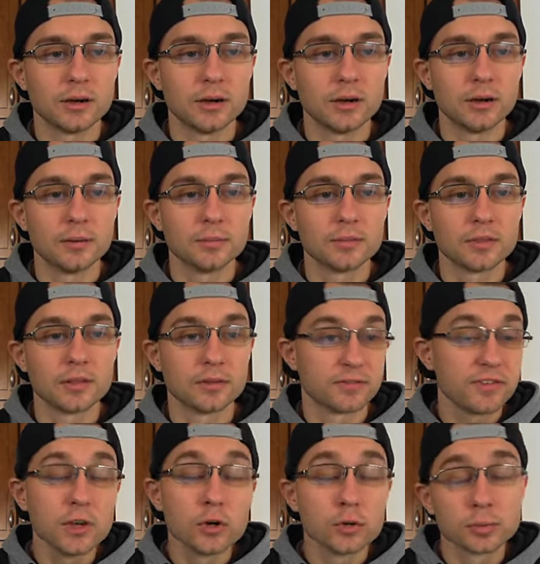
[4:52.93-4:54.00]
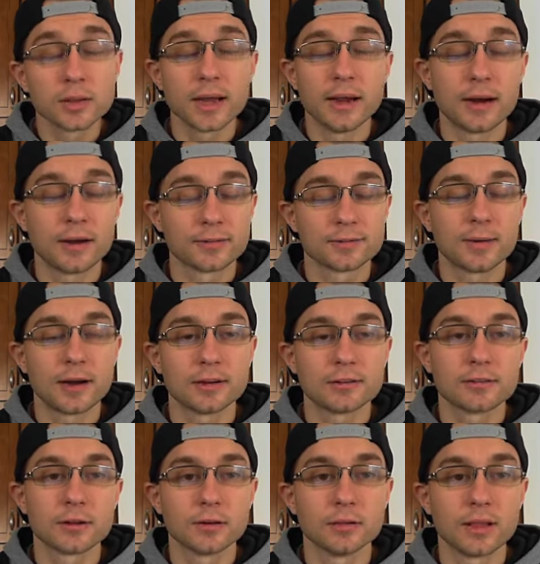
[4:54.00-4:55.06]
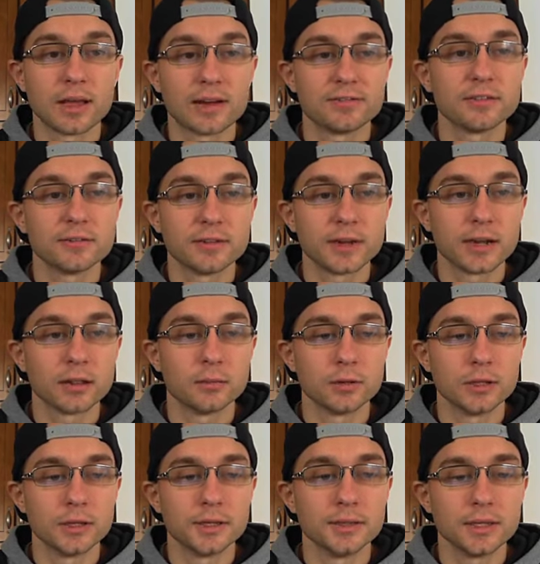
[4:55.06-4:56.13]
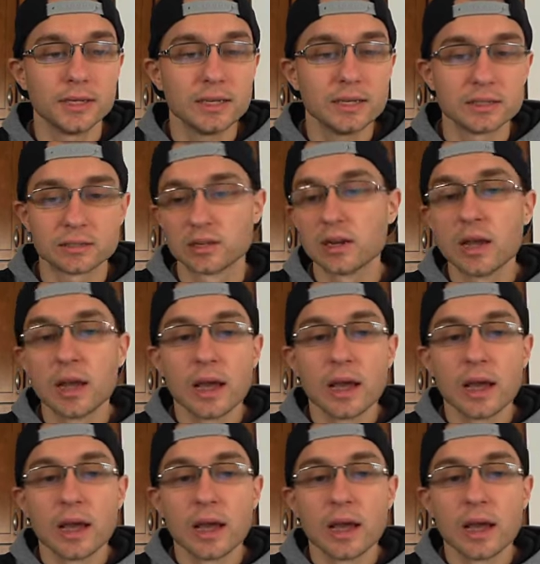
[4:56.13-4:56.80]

um, the few playoff spots that are left available in the East.